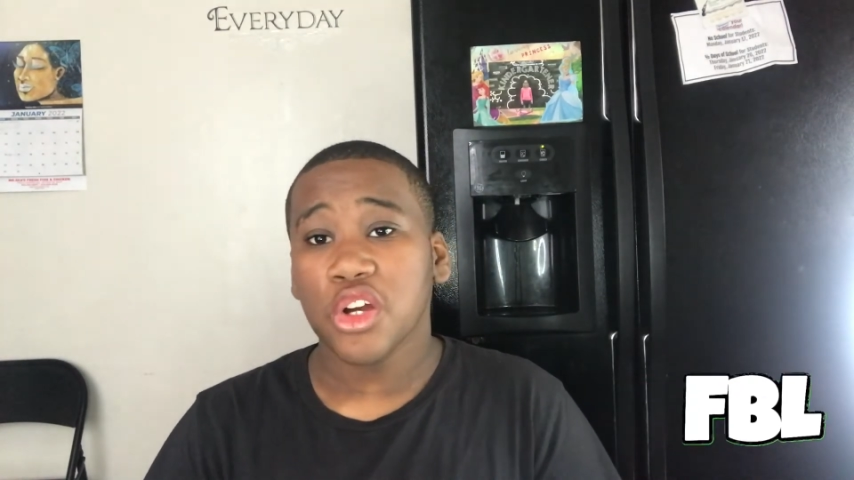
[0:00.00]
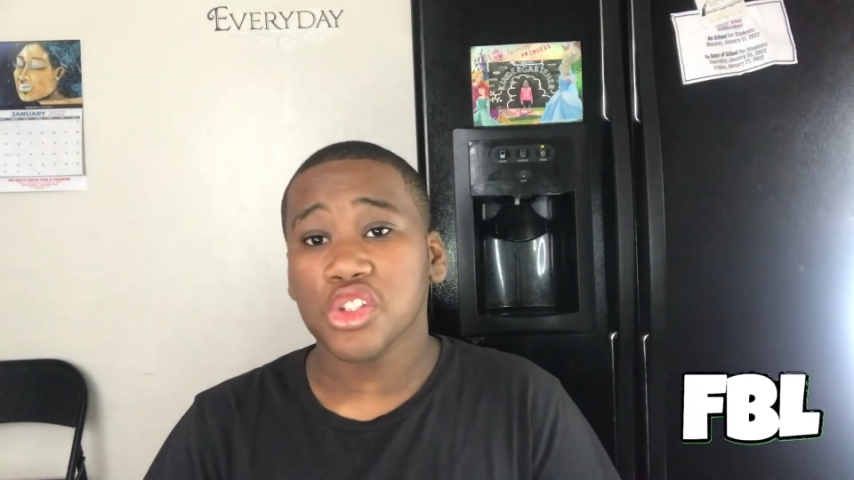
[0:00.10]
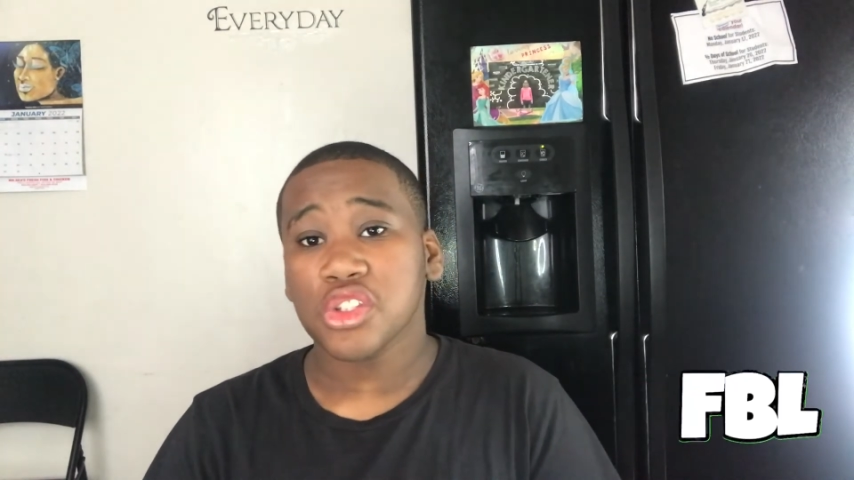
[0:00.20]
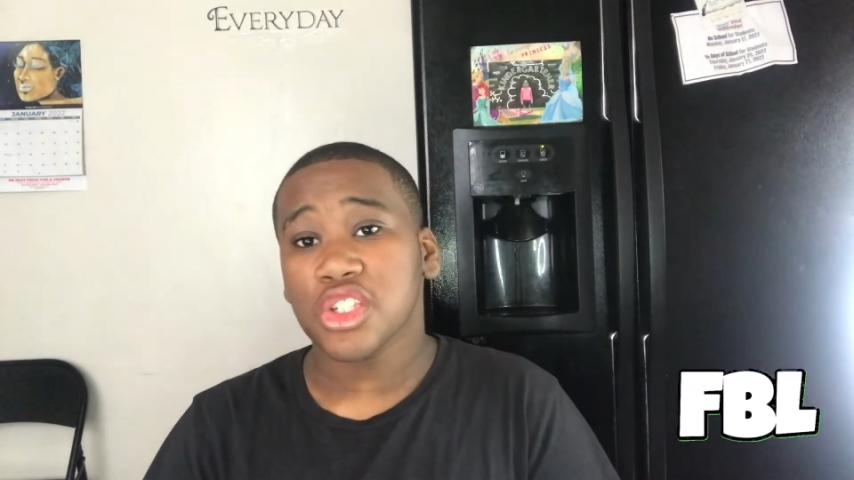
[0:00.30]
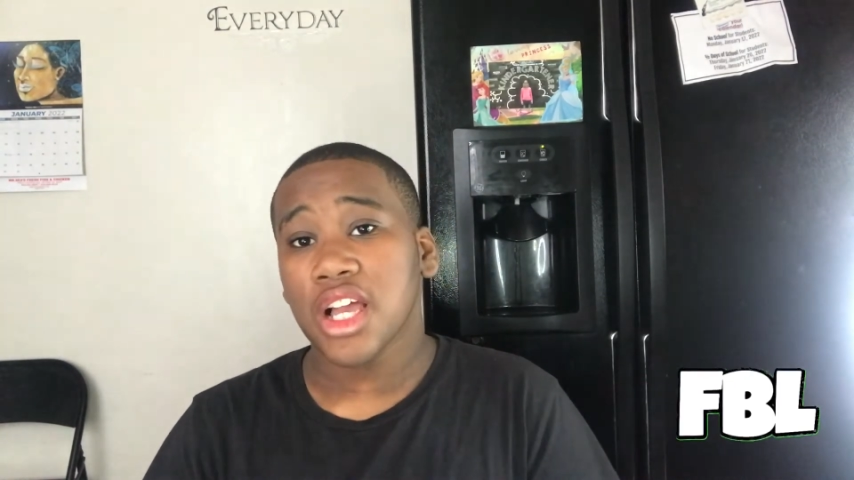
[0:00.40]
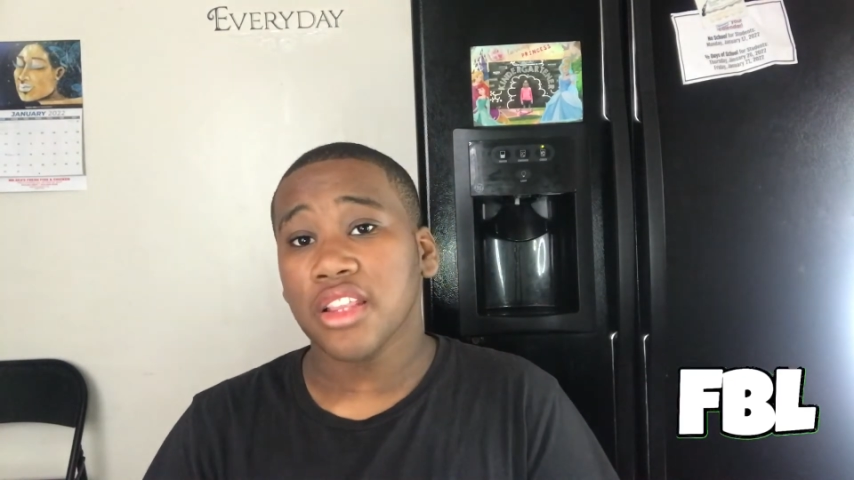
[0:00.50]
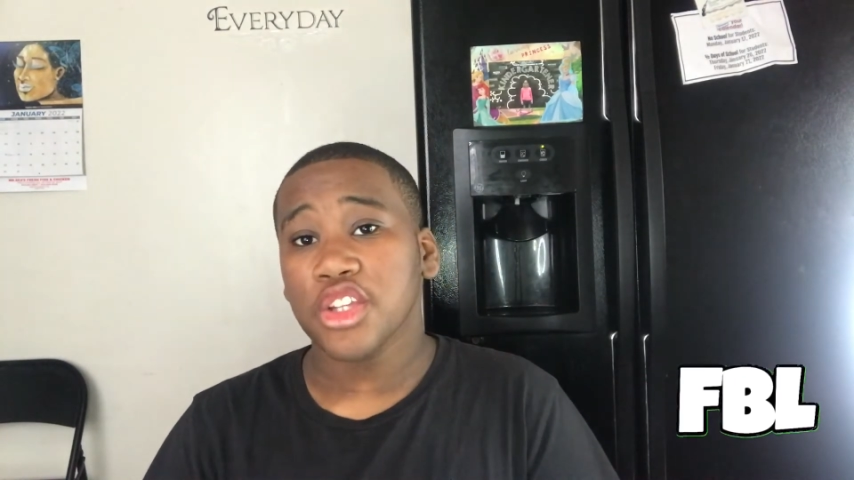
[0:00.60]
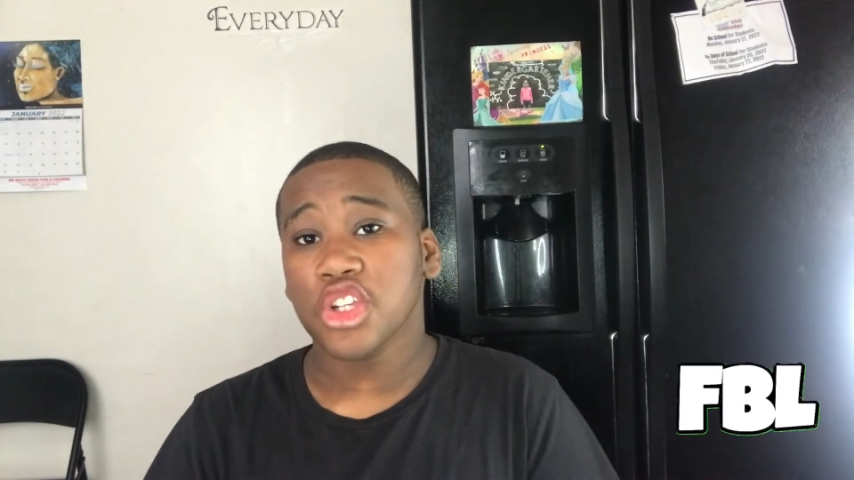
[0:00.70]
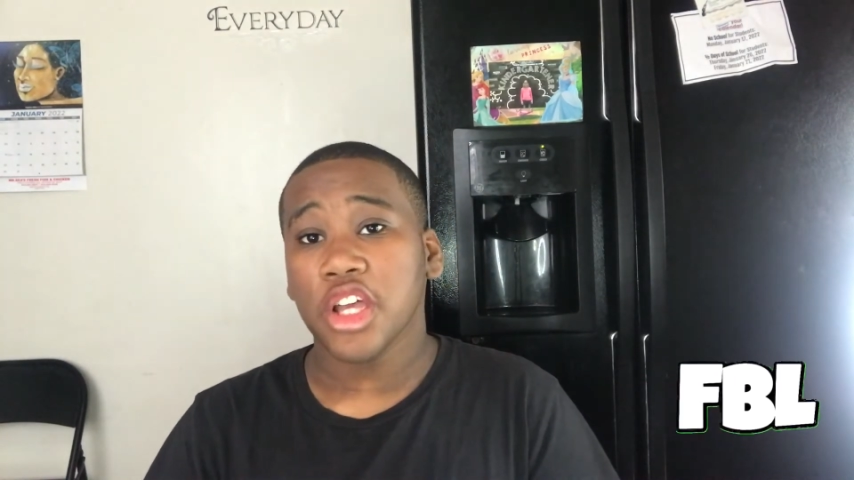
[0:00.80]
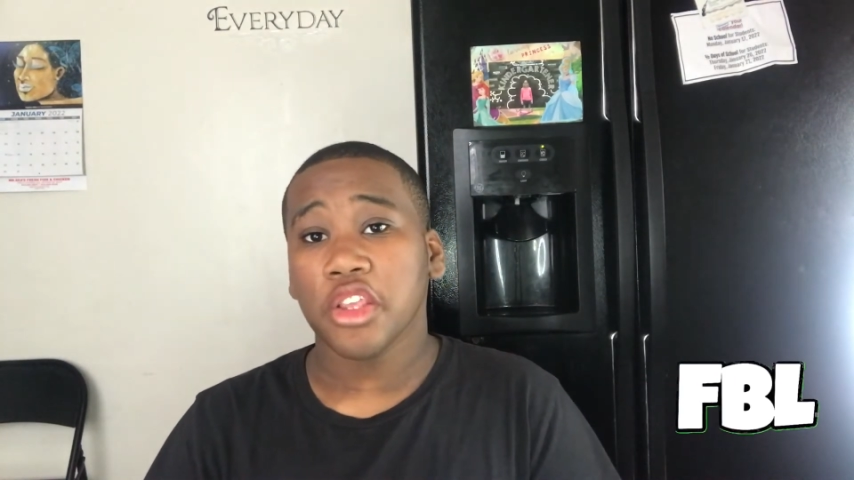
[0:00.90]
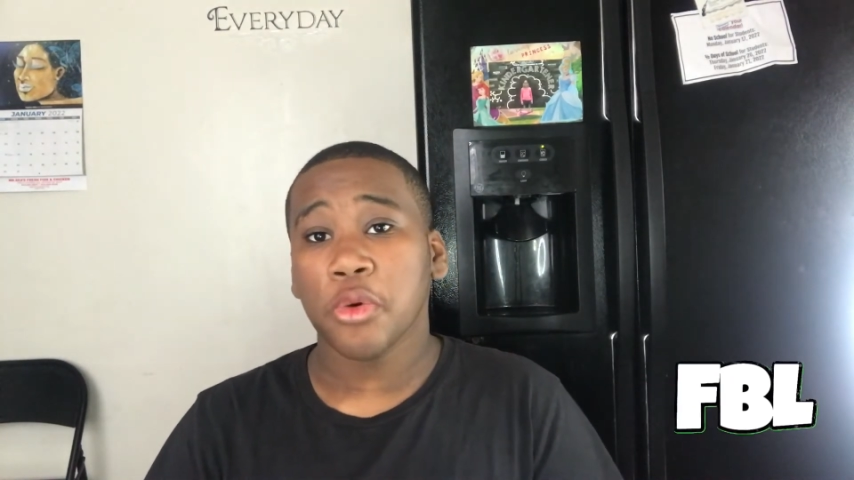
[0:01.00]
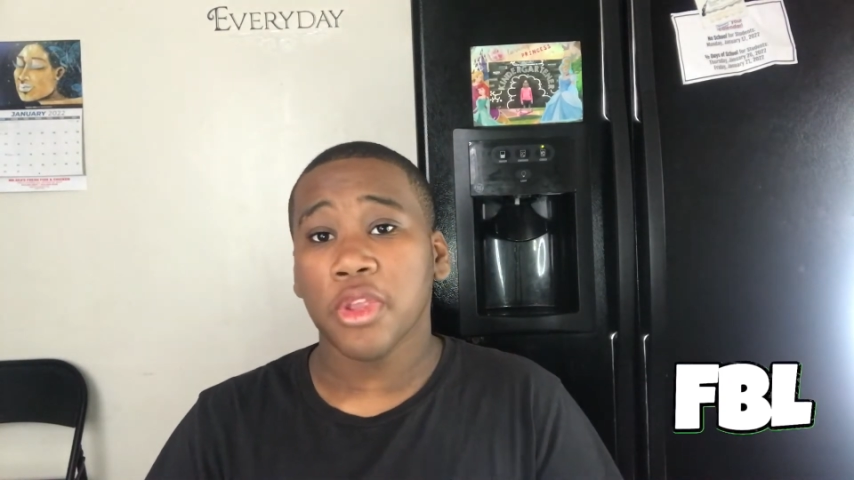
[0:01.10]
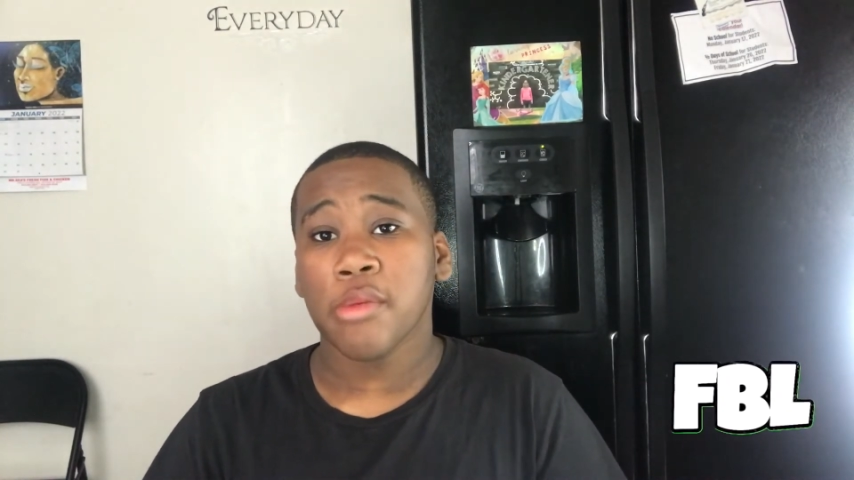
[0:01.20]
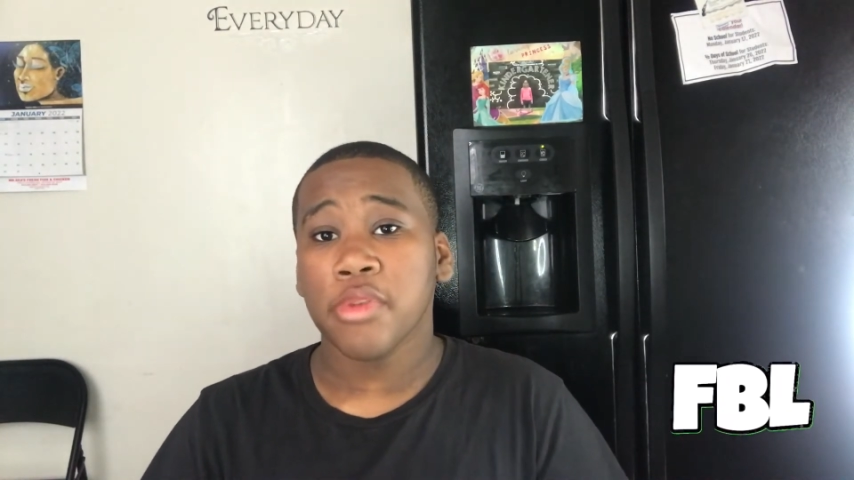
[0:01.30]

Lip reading: Just trying to let y'all know what I've